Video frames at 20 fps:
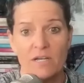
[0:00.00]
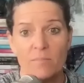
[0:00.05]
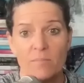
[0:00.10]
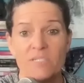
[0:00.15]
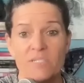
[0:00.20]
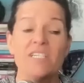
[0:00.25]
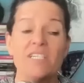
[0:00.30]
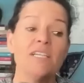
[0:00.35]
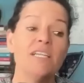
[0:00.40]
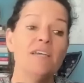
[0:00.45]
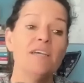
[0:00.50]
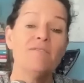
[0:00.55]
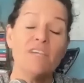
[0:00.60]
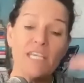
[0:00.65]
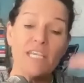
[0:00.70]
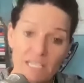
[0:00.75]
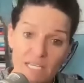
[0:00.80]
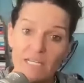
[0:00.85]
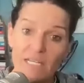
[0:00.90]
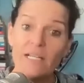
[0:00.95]
But to live
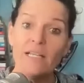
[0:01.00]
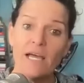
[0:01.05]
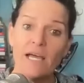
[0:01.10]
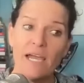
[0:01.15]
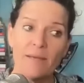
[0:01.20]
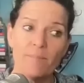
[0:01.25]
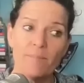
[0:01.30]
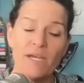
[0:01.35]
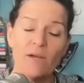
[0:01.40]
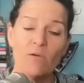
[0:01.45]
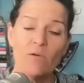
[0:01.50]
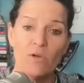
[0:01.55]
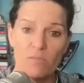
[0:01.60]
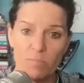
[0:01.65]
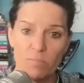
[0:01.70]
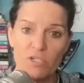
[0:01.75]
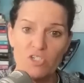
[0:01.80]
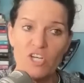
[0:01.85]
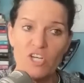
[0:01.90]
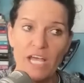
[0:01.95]
in alignment with
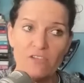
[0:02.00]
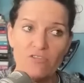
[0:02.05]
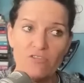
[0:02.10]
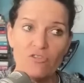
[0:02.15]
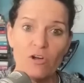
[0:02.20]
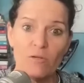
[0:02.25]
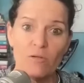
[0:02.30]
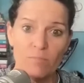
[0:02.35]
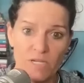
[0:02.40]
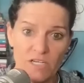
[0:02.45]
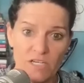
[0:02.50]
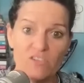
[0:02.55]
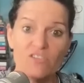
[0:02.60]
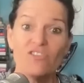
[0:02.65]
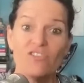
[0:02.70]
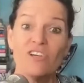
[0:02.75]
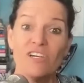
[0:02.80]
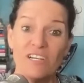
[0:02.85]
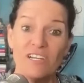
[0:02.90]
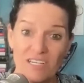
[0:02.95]
progesterone means
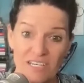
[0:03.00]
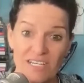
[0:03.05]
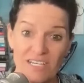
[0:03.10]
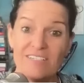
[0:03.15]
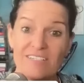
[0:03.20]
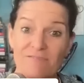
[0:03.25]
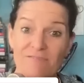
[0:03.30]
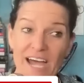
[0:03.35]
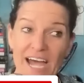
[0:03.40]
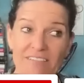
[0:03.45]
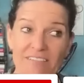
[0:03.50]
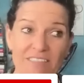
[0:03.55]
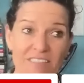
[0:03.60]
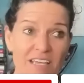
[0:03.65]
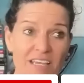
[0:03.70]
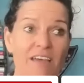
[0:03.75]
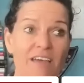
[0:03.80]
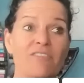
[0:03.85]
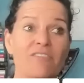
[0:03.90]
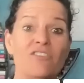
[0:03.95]
you're going to need to fast
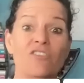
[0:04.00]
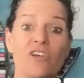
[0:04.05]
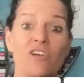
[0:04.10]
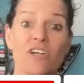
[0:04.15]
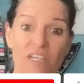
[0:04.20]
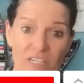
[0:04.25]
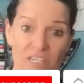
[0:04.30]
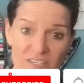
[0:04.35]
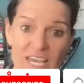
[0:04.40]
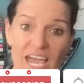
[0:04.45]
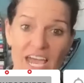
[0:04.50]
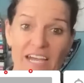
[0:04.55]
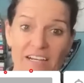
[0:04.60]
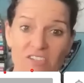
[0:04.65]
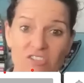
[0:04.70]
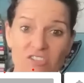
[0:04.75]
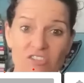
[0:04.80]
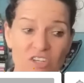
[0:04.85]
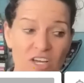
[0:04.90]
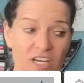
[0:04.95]
less. You're going to need to
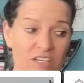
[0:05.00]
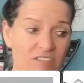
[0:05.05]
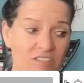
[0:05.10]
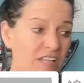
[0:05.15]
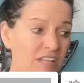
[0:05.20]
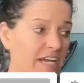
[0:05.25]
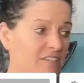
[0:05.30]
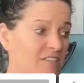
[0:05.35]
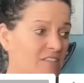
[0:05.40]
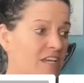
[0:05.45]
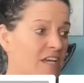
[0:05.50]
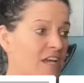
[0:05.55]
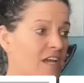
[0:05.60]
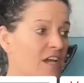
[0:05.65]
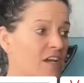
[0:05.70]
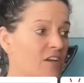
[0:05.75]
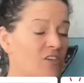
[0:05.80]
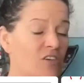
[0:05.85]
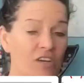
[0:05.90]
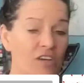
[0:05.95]
exercise less.
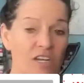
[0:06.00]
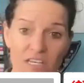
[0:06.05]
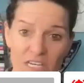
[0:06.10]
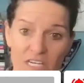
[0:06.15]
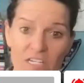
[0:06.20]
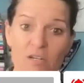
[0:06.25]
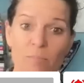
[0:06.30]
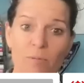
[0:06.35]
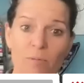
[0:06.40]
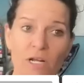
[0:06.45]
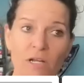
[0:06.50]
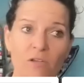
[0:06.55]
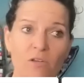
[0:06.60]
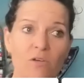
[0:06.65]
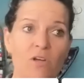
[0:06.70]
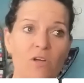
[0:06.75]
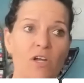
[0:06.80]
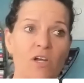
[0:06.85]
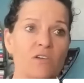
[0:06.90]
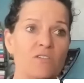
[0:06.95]
You're going to need to bring
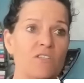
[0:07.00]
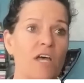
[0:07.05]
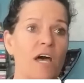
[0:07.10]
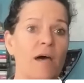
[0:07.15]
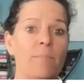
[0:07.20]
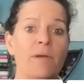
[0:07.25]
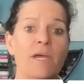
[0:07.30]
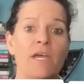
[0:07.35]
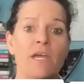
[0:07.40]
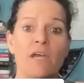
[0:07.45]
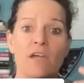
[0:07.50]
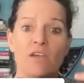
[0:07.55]
glucose up.